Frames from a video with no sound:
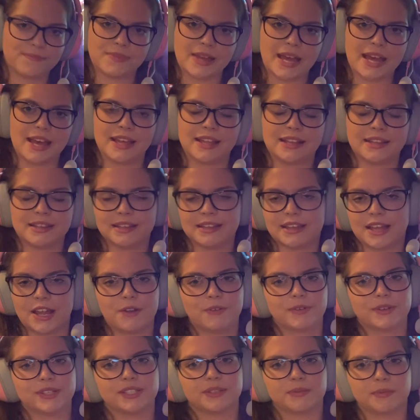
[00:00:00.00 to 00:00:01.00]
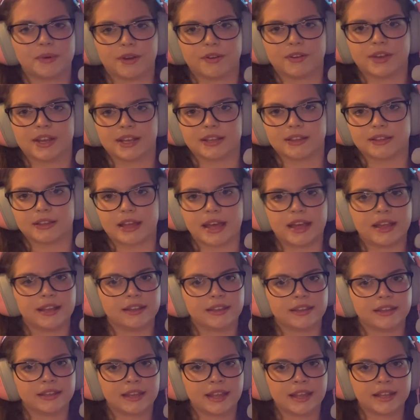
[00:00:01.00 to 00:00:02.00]
And that was about it.
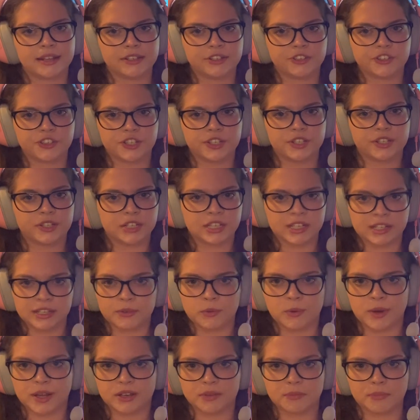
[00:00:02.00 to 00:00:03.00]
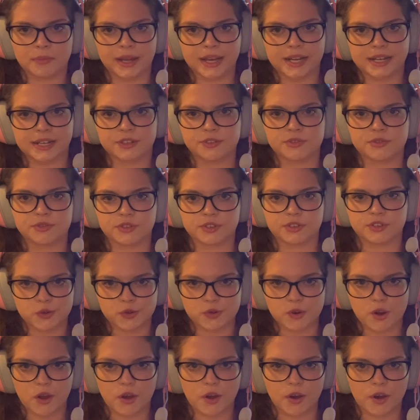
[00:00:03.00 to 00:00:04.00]
And then she went back to the
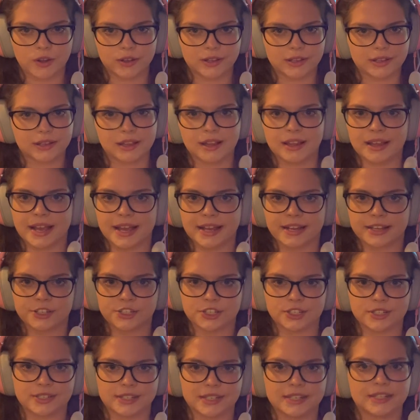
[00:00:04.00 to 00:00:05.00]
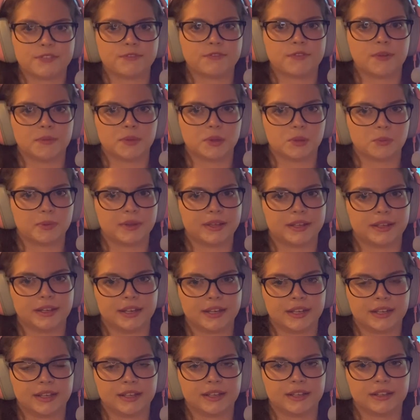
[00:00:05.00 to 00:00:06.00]
trot like she did from the
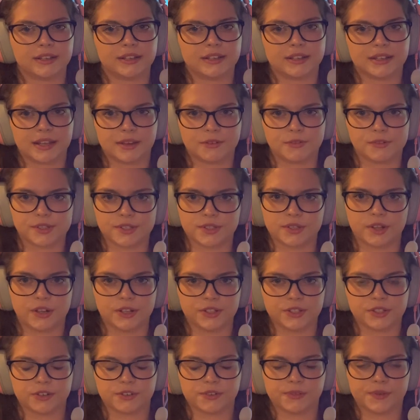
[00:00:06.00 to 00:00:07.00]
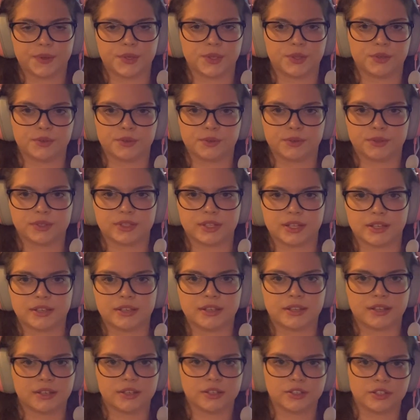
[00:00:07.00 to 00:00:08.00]
beginning. That was also reused,
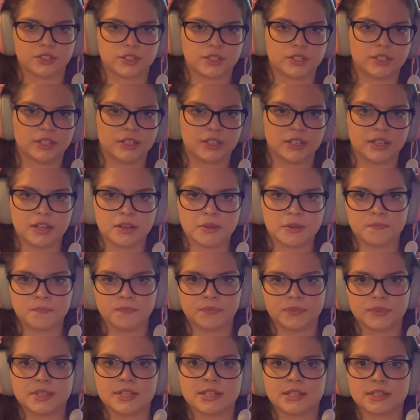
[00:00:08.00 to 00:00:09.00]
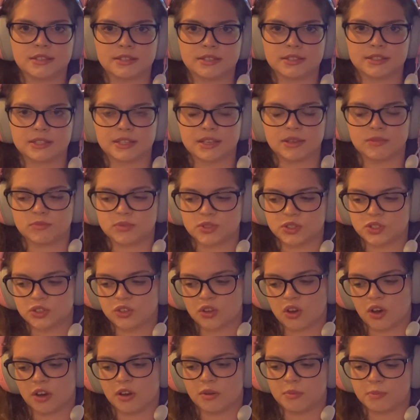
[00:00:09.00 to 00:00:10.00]
and then she did the same
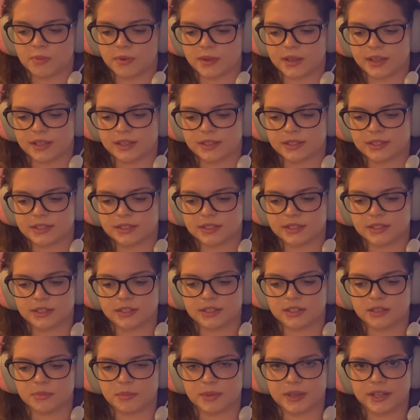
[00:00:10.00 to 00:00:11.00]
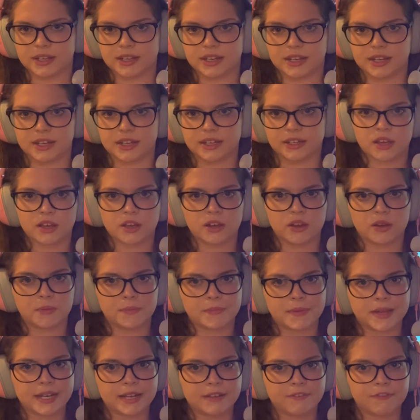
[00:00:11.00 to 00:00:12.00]
stop as in the beginning.
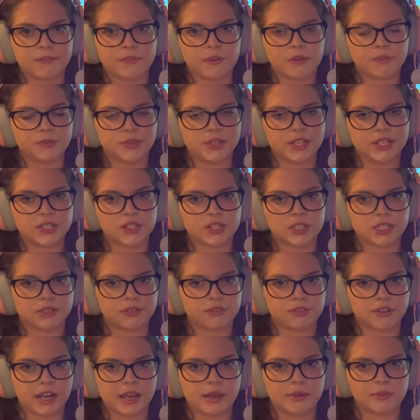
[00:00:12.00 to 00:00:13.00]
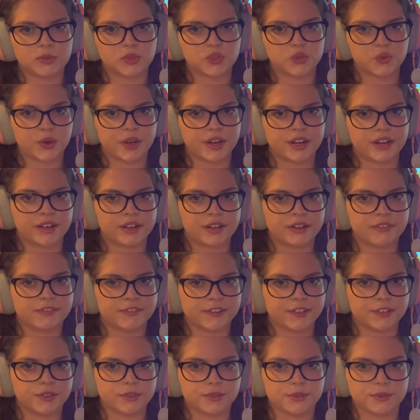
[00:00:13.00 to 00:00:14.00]
Many of these frames were
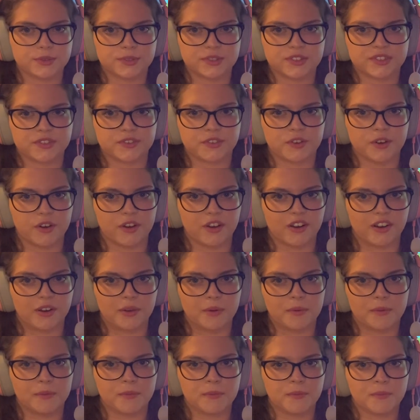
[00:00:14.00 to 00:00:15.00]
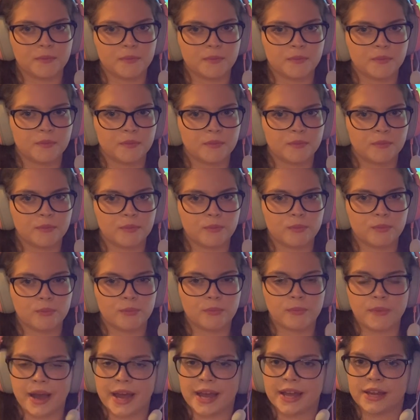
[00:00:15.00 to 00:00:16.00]
reused for
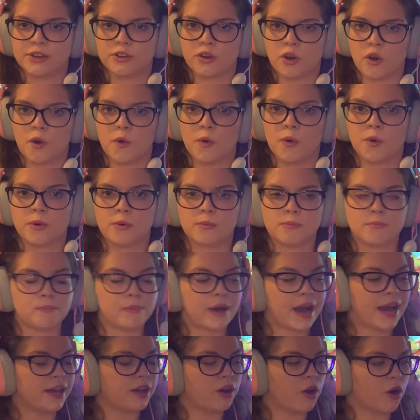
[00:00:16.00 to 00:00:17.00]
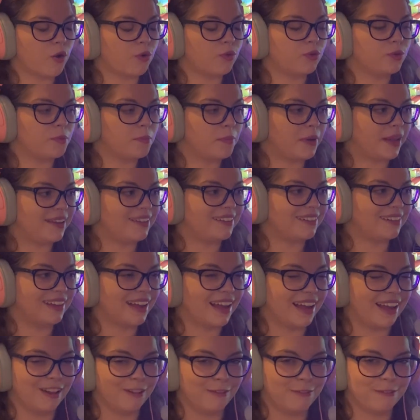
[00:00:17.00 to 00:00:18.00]
my own mental
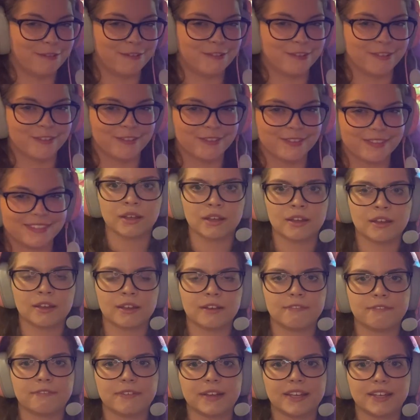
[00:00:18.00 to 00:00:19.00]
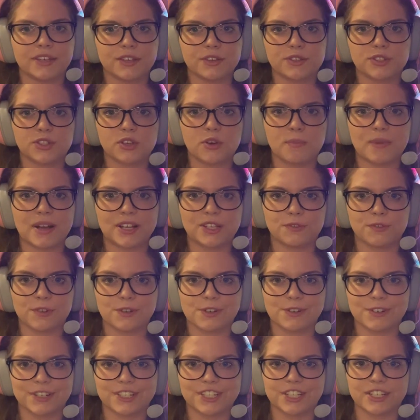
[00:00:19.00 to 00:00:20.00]
health. Thank you so much for
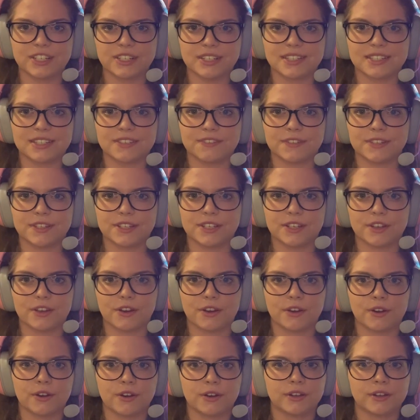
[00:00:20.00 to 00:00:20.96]
watching this video.